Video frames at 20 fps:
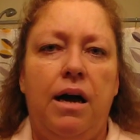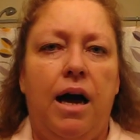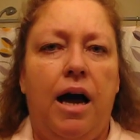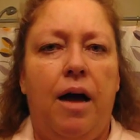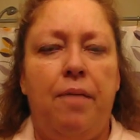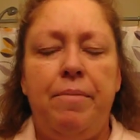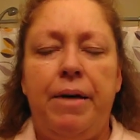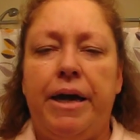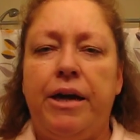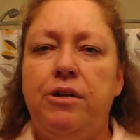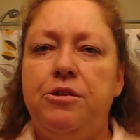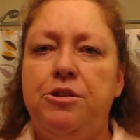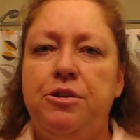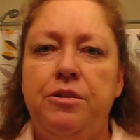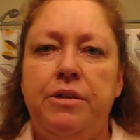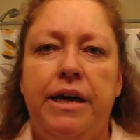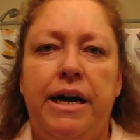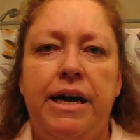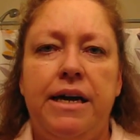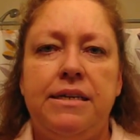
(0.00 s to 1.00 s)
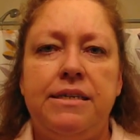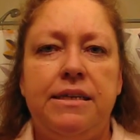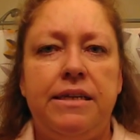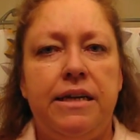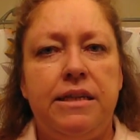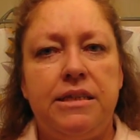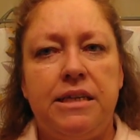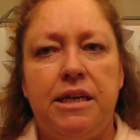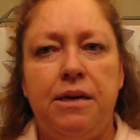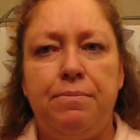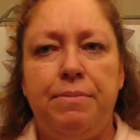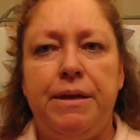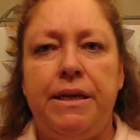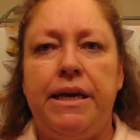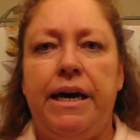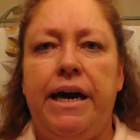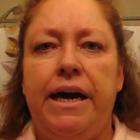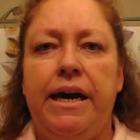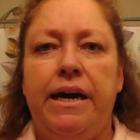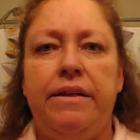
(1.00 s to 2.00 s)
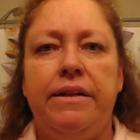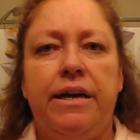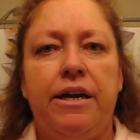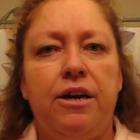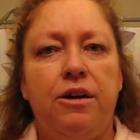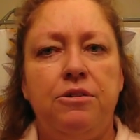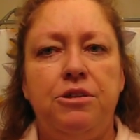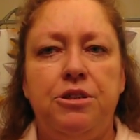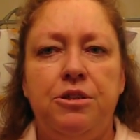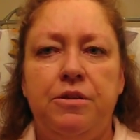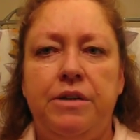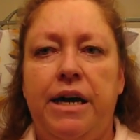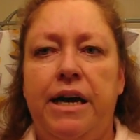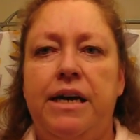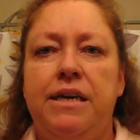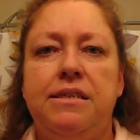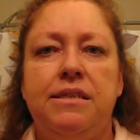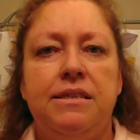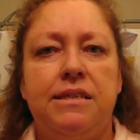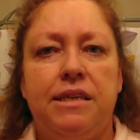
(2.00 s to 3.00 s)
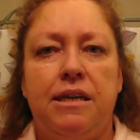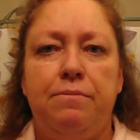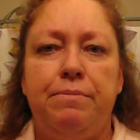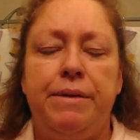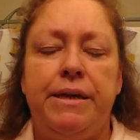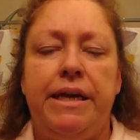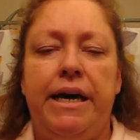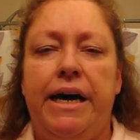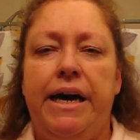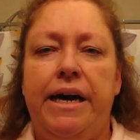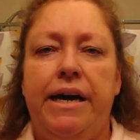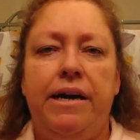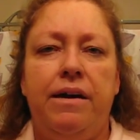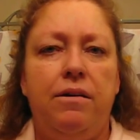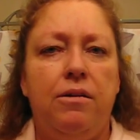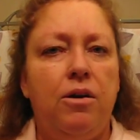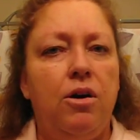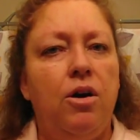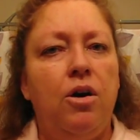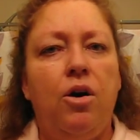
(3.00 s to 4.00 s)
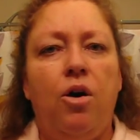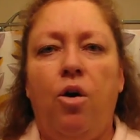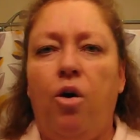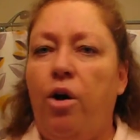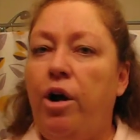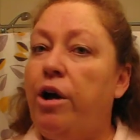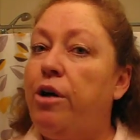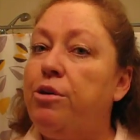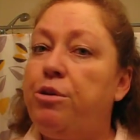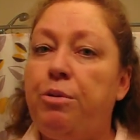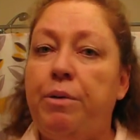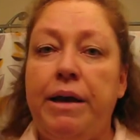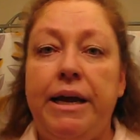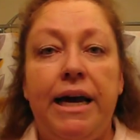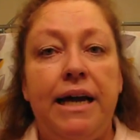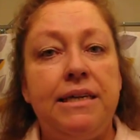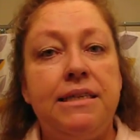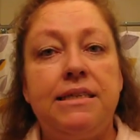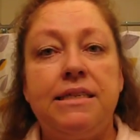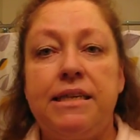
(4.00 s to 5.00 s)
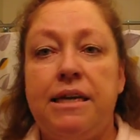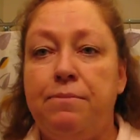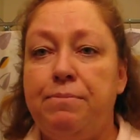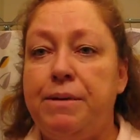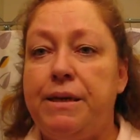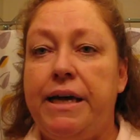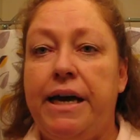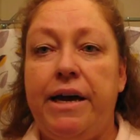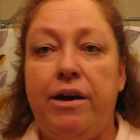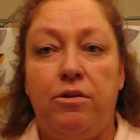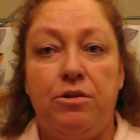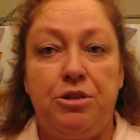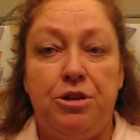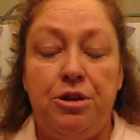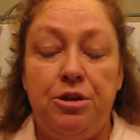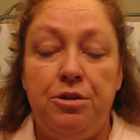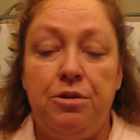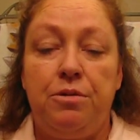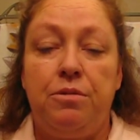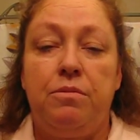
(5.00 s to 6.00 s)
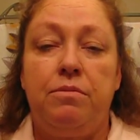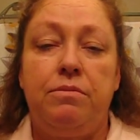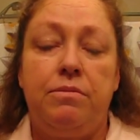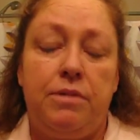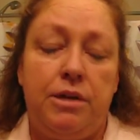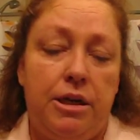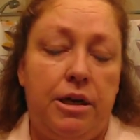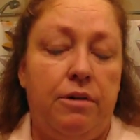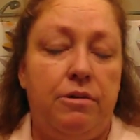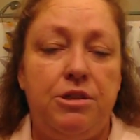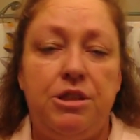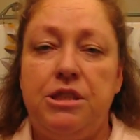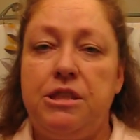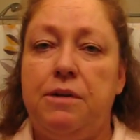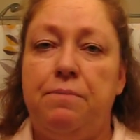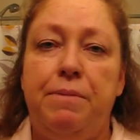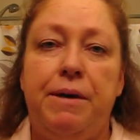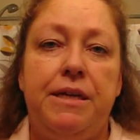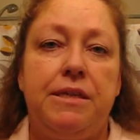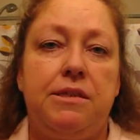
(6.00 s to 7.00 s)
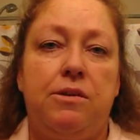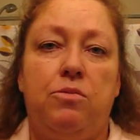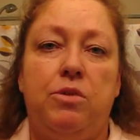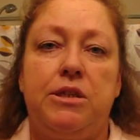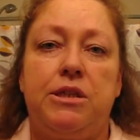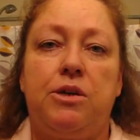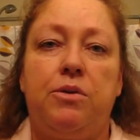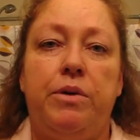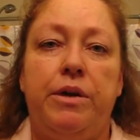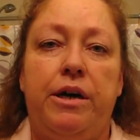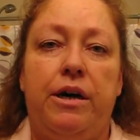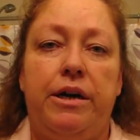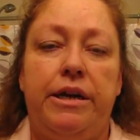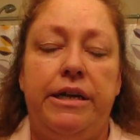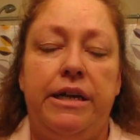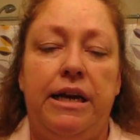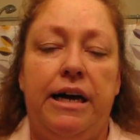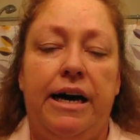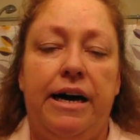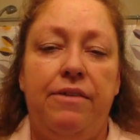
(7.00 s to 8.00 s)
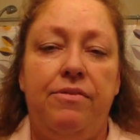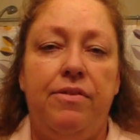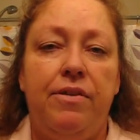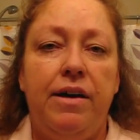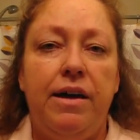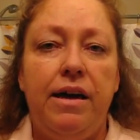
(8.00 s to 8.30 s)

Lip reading: I may go 2 days and then skip a day, and then go 2 days and skip a day, or go 3 days and skip a day or 2. You know, it just depends on what's going on in life.